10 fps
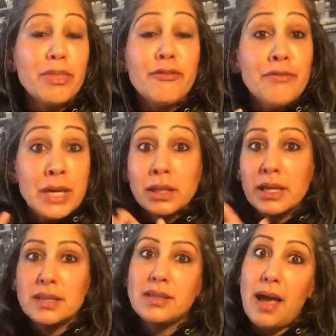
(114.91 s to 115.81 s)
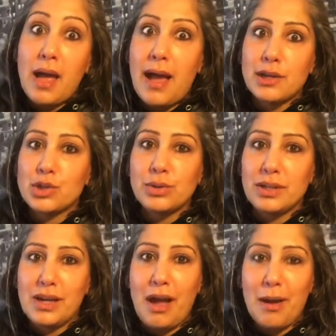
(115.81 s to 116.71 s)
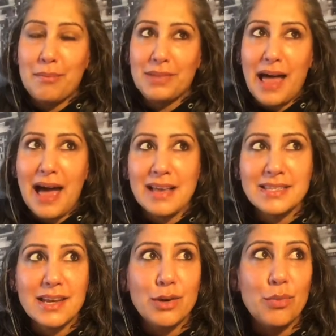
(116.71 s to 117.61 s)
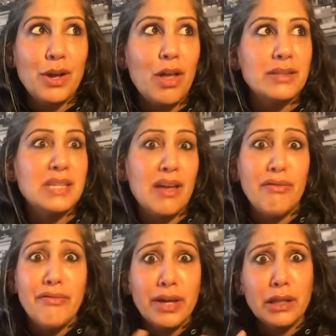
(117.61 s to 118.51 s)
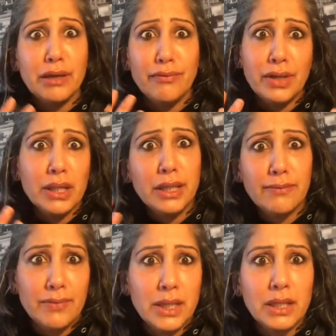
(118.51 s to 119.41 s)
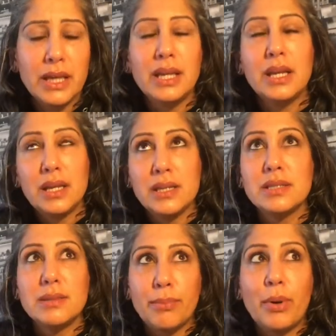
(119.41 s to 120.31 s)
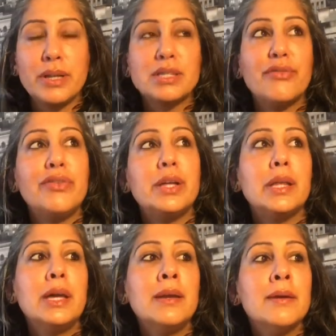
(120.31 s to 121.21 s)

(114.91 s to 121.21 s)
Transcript: The feelings actually come last. I know we all say, feel it, feel it, feel it. It is important to feel it.